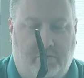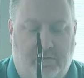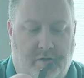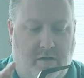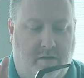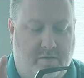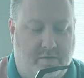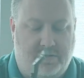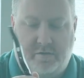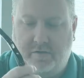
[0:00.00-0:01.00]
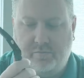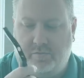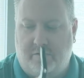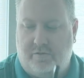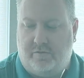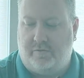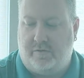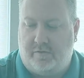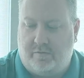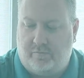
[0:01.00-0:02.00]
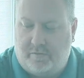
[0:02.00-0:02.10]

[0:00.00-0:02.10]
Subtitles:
got in this stage, we didn't do anything with